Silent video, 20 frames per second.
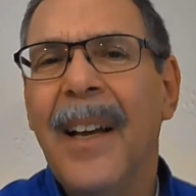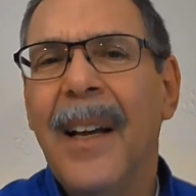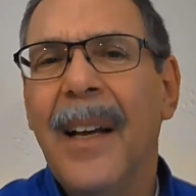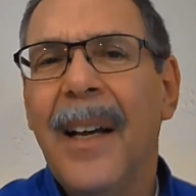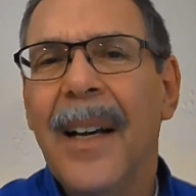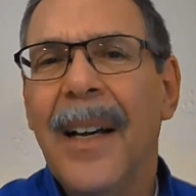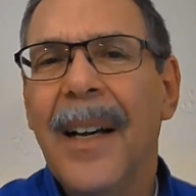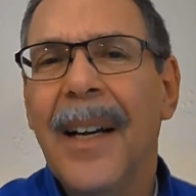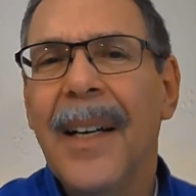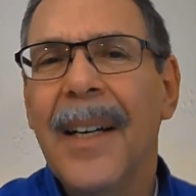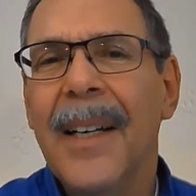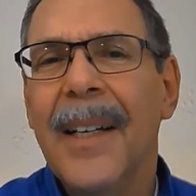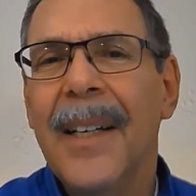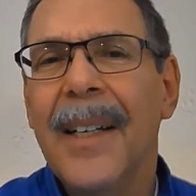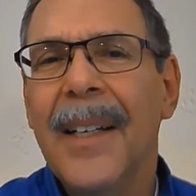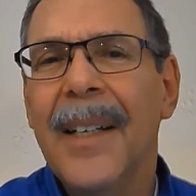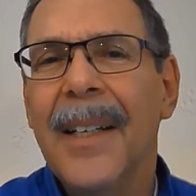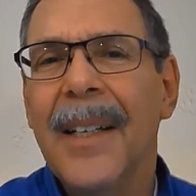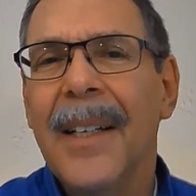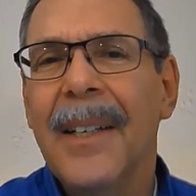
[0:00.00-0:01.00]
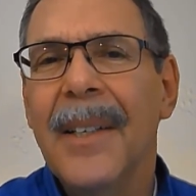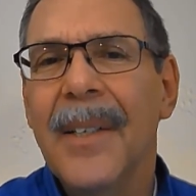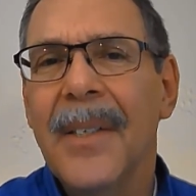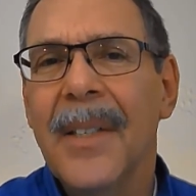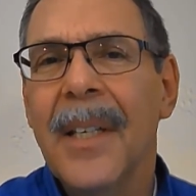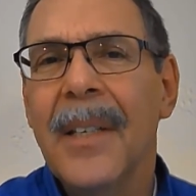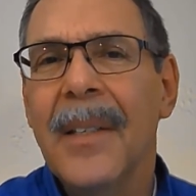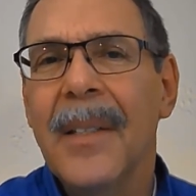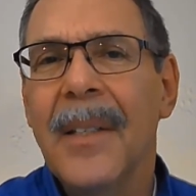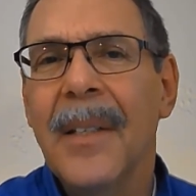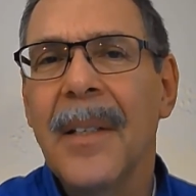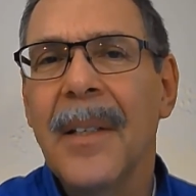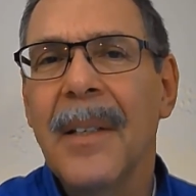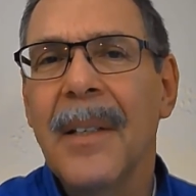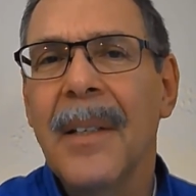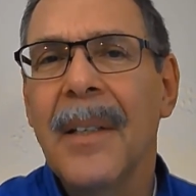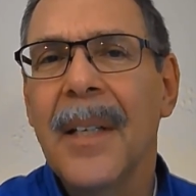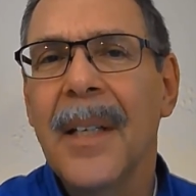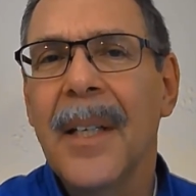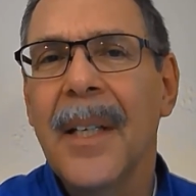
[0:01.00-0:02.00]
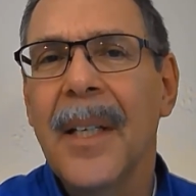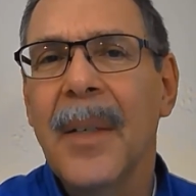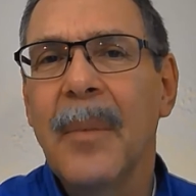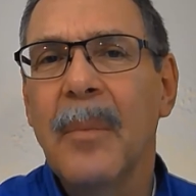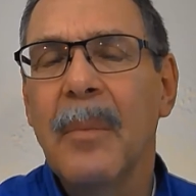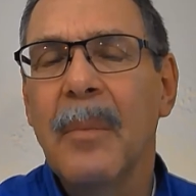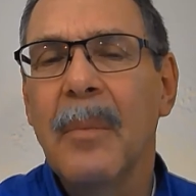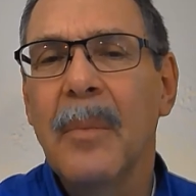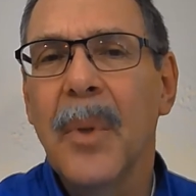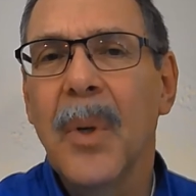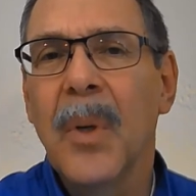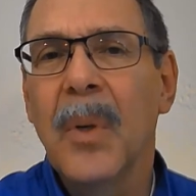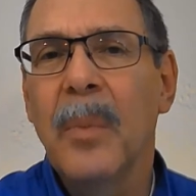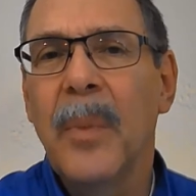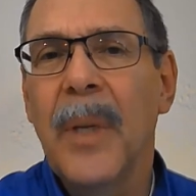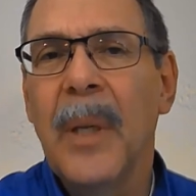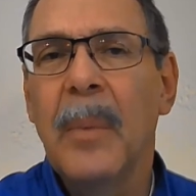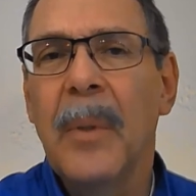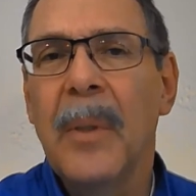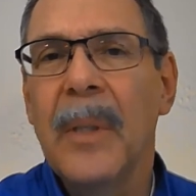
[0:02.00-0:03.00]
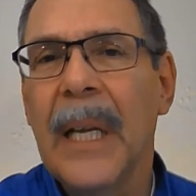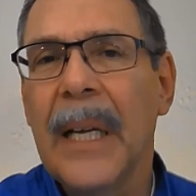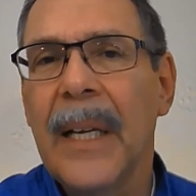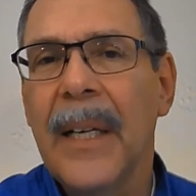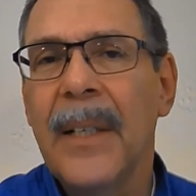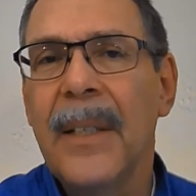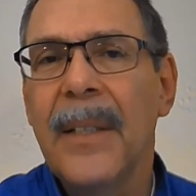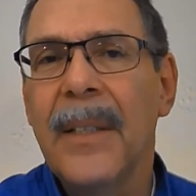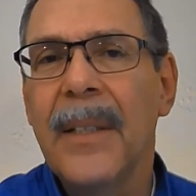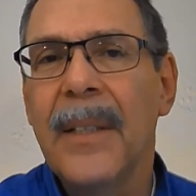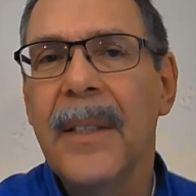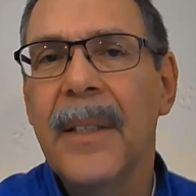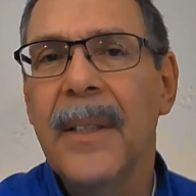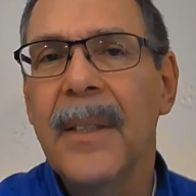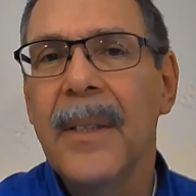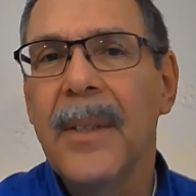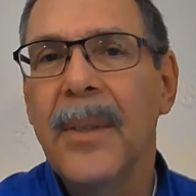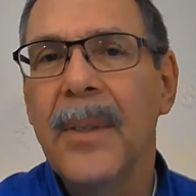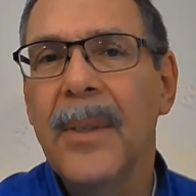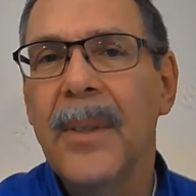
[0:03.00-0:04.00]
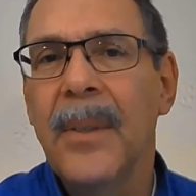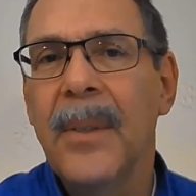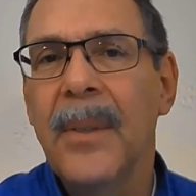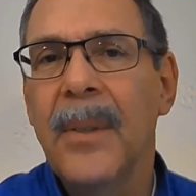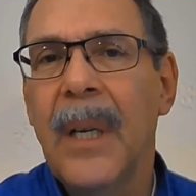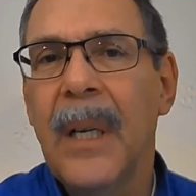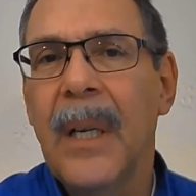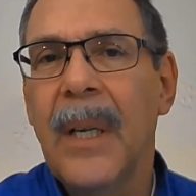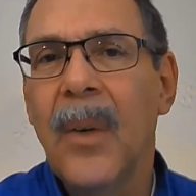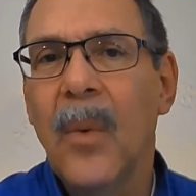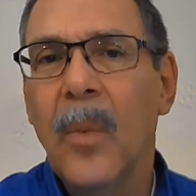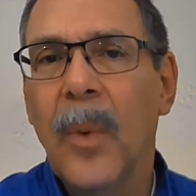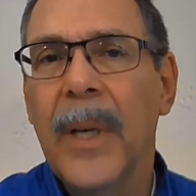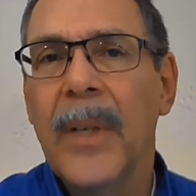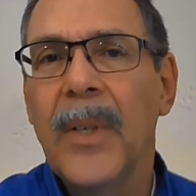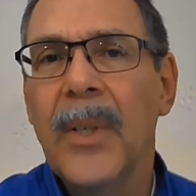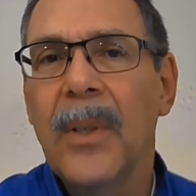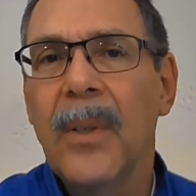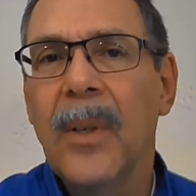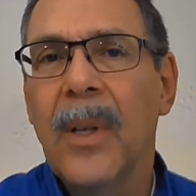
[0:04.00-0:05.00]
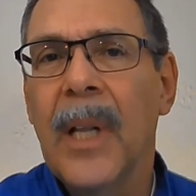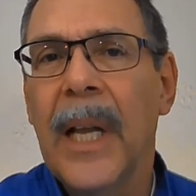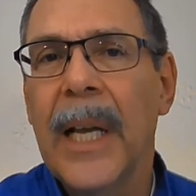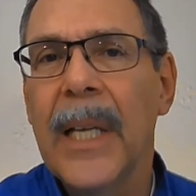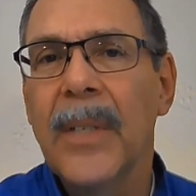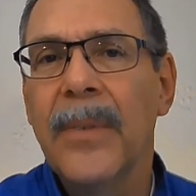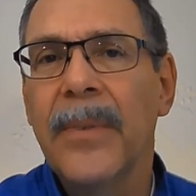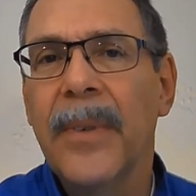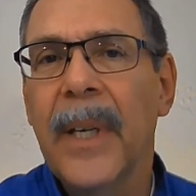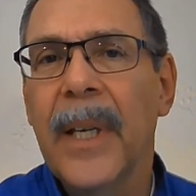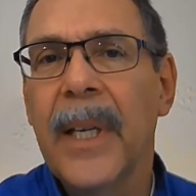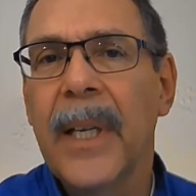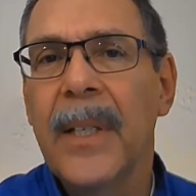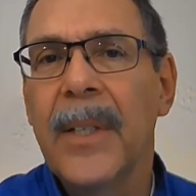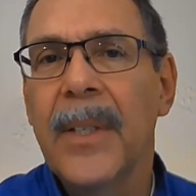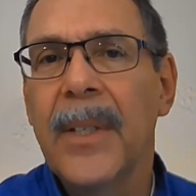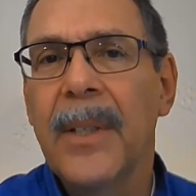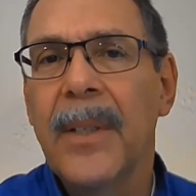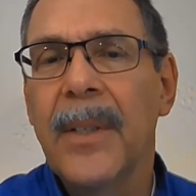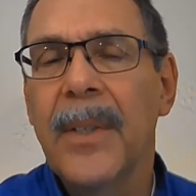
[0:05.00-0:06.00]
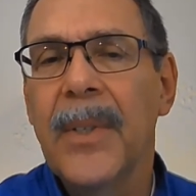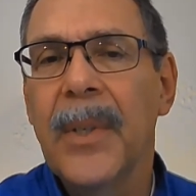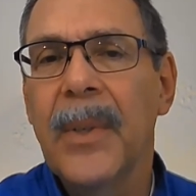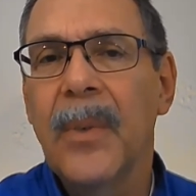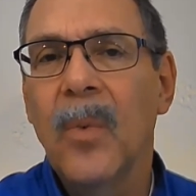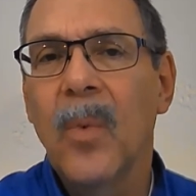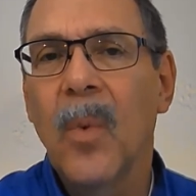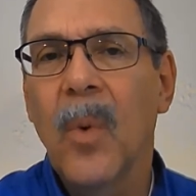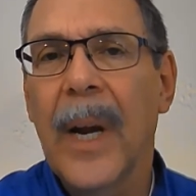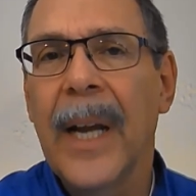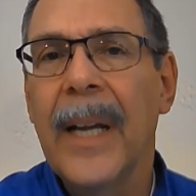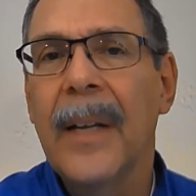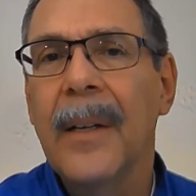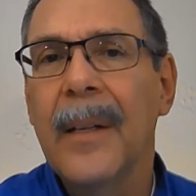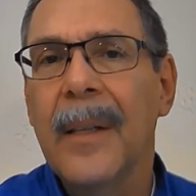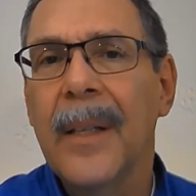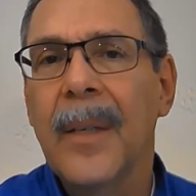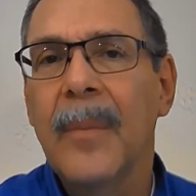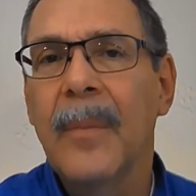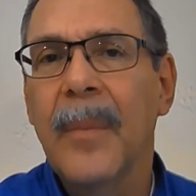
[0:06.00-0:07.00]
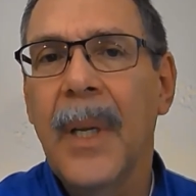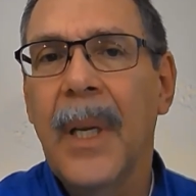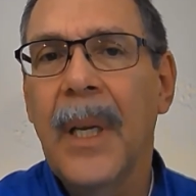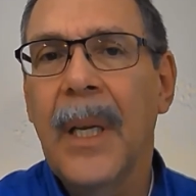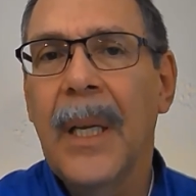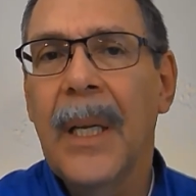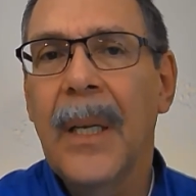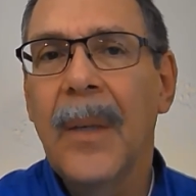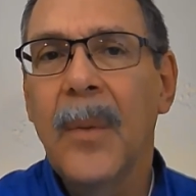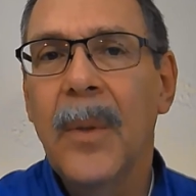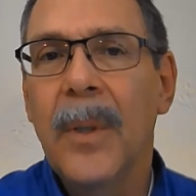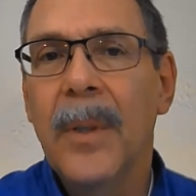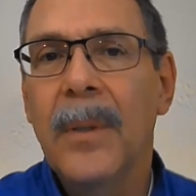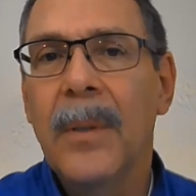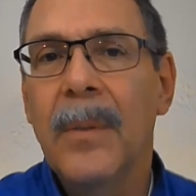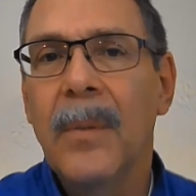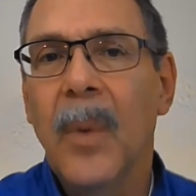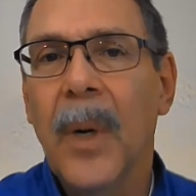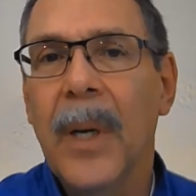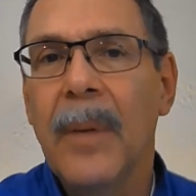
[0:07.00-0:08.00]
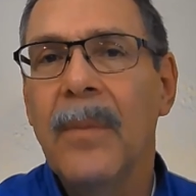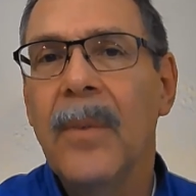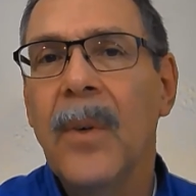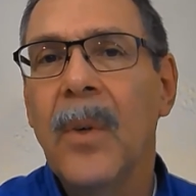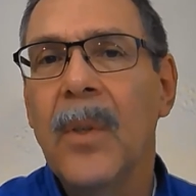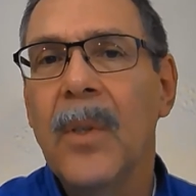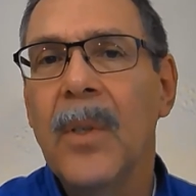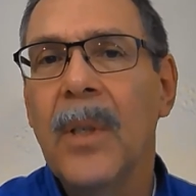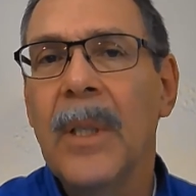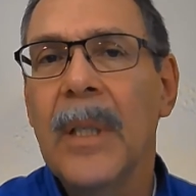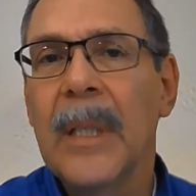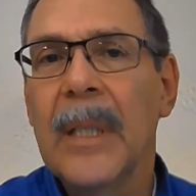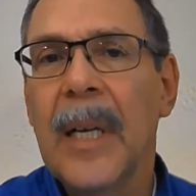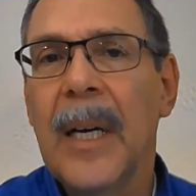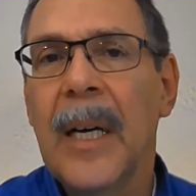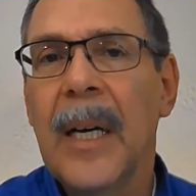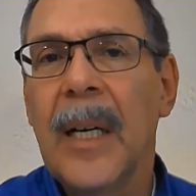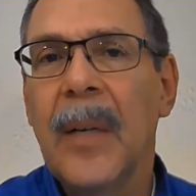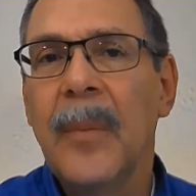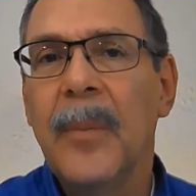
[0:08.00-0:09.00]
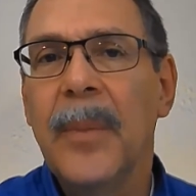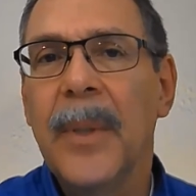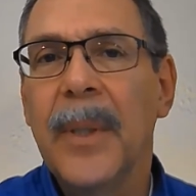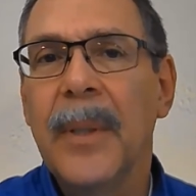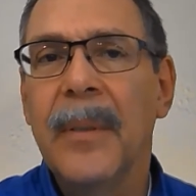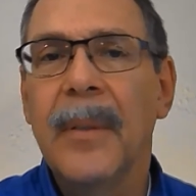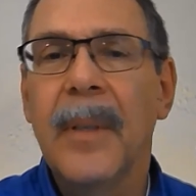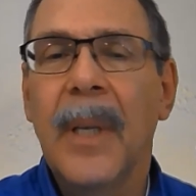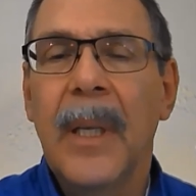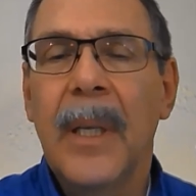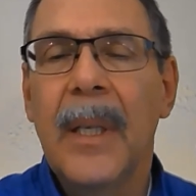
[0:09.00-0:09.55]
in the sense that they broke people down into racial classifications and ranked them with white folks on the top and